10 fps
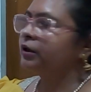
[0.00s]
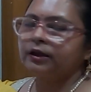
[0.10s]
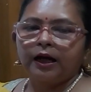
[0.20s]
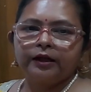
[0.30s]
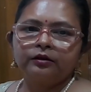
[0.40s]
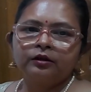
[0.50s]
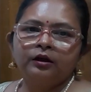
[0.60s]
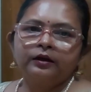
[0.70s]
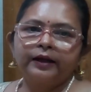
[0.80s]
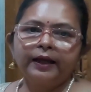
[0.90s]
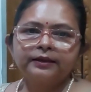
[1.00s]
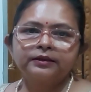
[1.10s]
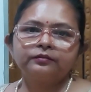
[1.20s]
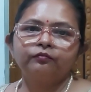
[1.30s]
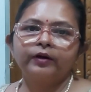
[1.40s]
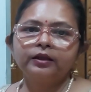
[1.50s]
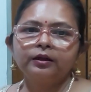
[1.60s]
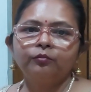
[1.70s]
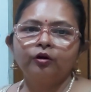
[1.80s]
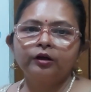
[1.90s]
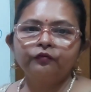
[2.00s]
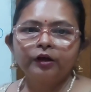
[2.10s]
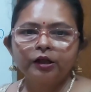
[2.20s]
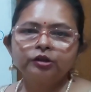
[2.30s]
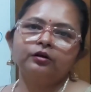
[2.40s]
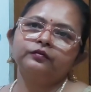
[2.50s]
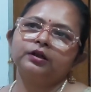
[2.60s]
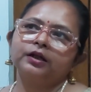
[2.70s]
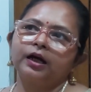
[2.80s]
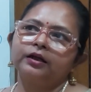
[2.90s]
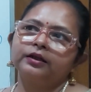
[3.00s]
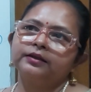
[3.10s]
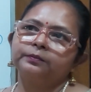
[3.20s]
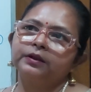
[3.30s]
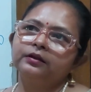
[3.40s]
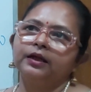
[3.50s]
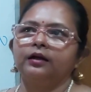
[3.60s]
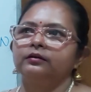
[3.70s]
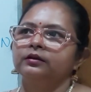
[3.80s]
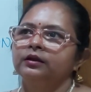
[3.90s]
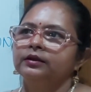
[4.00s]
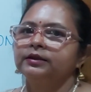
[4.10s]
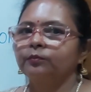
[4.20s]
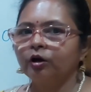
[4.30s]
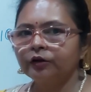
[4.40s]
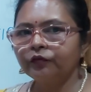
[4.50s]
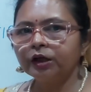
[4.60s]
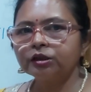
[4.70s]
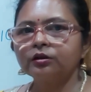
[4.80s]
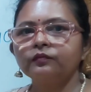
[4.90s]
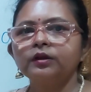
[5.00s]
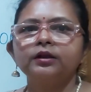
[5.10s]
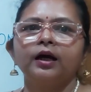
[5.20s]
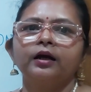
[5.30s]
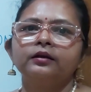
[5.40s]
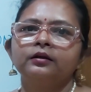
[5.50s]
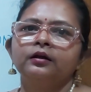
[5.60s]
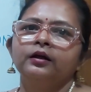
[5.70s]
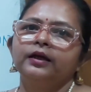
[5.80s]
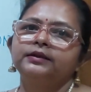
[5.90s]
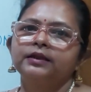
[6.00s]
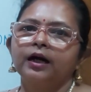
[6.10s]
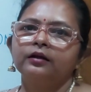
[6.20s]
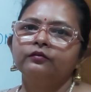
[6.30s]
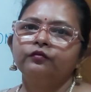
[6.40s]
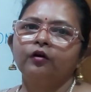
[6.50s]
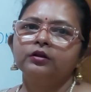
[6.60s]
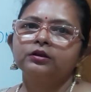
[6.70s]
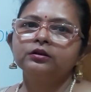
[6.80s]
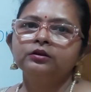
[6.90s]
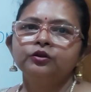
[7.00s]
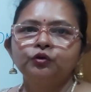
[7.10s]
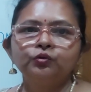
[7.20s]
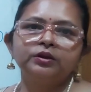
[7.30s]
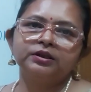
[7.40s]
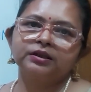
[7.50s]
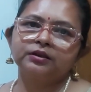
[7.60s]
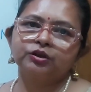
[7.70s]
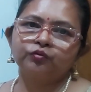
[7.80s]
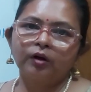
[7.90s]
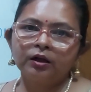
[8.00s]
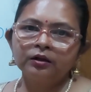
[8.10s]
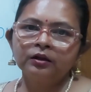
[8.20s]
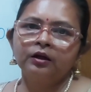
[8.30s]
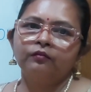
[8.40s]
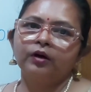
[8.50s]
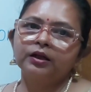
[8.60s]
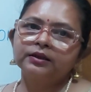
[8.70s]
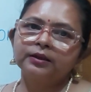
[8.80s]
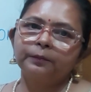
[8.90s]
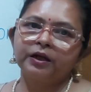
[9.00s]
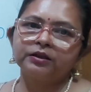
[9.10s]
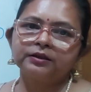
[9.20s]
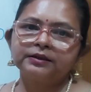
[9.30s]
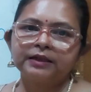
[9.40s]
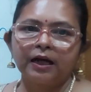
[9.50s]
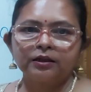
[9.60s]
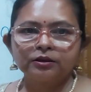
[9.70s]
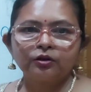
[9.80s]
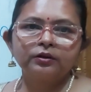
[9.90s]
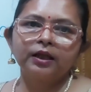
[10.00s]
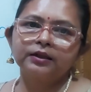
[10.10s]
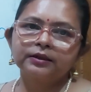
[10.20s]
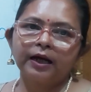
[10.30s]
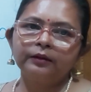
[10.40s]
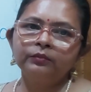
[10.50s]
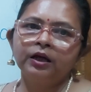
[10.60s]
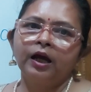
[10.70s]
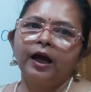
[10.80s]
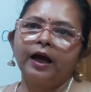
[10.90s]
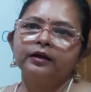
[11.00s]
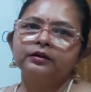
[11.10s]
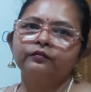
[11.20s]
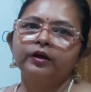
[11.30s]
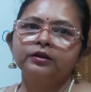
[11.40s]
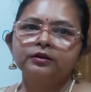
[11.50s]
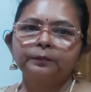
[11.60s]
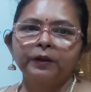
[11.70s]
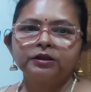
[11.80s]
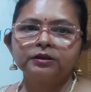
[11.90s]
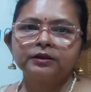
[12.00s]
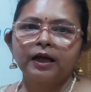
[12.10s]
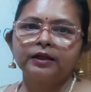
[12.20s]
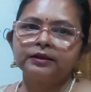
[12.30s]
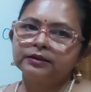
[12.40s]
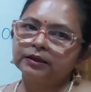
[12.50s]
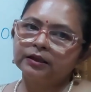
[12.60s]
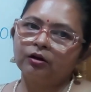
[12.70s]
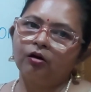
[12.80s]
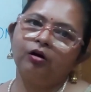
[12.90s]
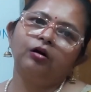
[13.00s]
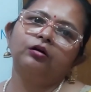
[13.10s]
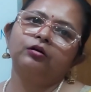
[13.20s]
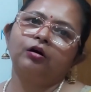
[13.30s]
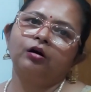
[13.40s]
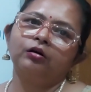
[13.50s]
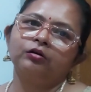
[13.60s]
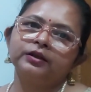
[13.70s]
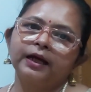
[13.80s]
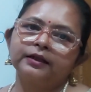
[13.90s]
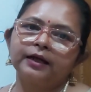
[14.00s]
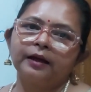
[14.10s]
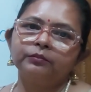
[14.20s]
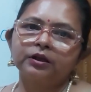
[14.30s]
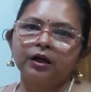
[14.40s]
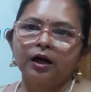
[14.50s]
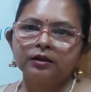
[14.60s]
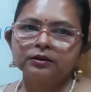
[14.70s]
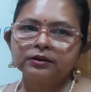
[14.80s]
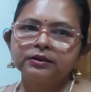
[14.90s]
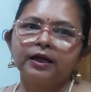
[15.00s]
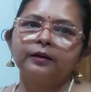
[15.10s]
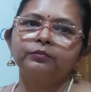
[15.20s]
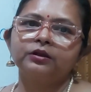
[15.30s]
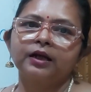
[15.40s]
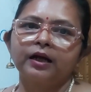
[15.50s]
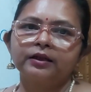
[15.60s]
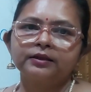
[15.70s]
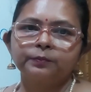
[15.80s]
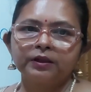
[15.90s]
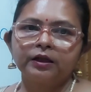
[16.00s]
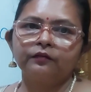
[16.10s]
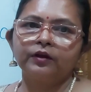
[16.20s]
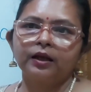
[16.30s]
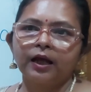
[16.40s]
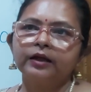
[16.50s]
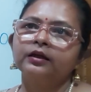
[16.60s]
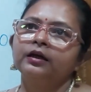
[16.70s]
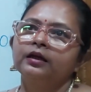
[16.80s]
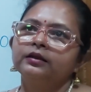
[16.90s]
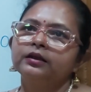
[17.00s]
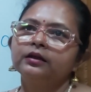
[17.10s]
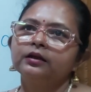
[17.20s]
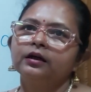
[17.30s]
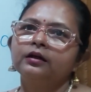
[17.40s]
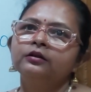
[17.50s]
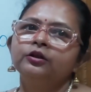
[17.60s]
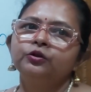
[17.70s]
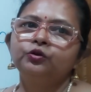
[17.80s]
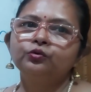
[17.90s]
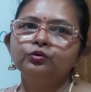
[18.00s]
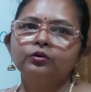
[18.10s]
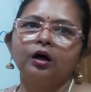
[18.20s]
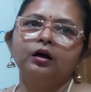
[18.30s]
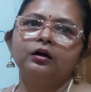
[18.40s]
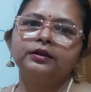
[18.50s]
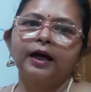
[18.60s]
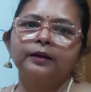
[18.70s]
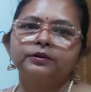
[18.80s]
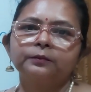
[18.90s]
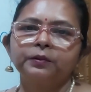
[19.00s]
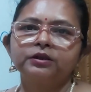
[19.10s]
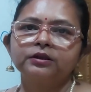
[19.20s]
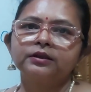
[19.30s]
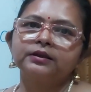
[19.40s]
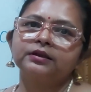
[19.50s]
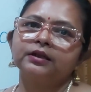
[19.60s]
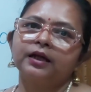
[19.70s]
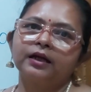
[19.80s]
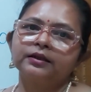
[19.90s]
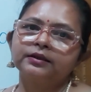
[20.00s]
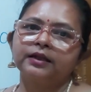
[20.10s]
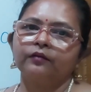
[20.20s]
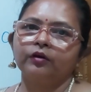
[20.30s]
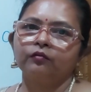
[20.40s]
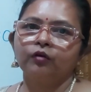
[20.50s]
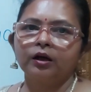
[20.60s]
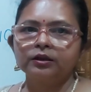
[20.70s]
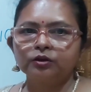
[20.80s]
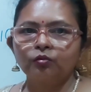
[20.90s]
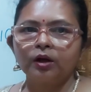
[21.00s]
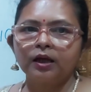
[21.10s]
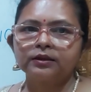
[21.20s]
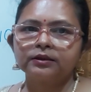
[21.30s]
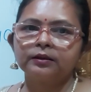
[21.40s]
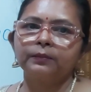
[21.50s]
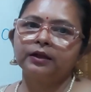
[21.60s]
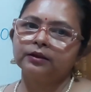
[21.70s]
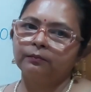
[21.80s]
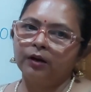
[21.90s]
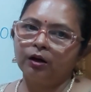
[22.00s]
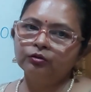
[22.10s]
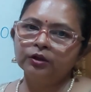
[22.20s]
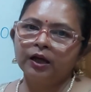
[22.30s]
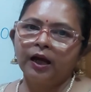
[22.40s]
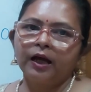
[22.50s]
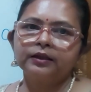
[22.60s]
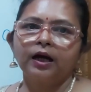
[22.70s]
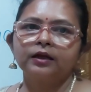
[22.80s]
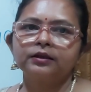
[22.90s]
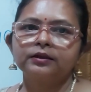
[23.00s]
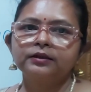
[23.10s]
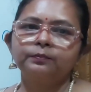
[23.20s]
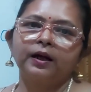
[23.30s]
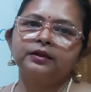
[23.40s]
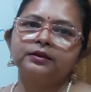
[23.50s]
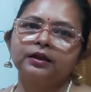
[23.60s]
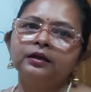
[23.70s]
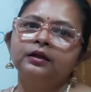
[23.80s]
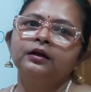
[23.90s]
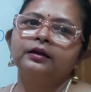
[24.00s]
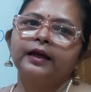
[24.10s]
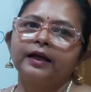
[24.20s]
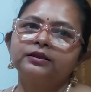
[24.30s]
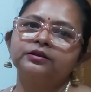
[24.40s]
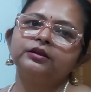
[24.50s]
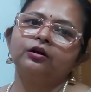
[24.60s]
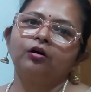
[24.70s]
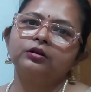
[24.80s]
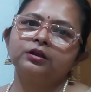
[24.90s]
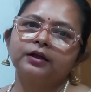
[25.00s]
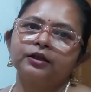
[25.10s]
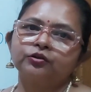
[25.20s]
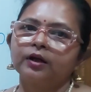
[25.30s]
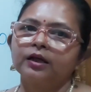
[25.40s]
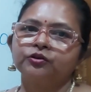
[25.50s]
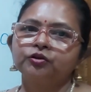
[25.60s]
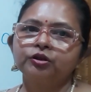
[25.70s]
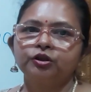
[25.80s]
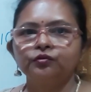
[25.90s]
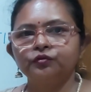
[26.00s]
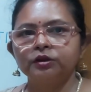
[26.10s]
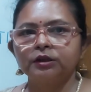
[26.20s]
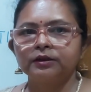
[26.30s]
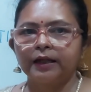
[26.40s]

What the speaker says: the diet. Next, when the modification of the diet is been done, this modification of the diet is done for the two reasons. One, what is the patient status on that time, and whether the patient can intake or on that time the others type the diet is been given. Like there are two types the diet is given. One is known as by the mouth, and the other is by the gastric or the nasogastric tube feeding